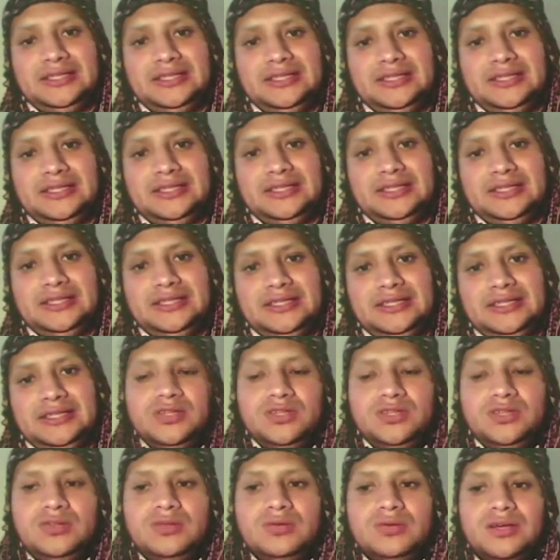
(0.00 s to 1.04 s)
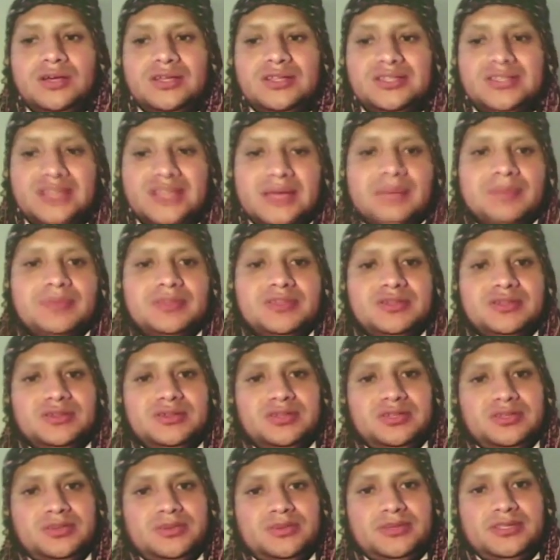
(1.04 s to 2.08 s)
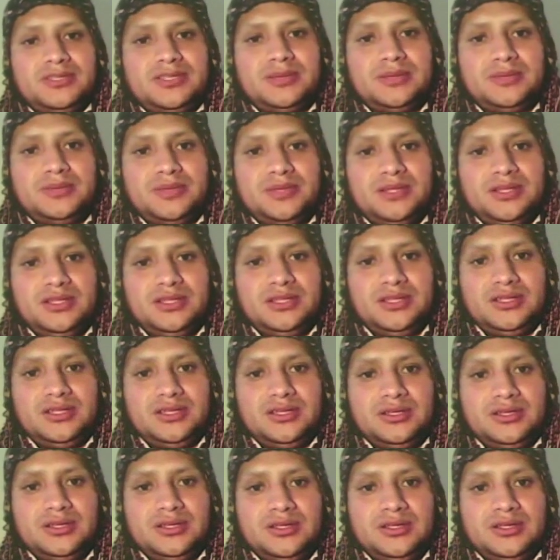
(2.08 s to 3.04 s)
So you need to accept this responsibility.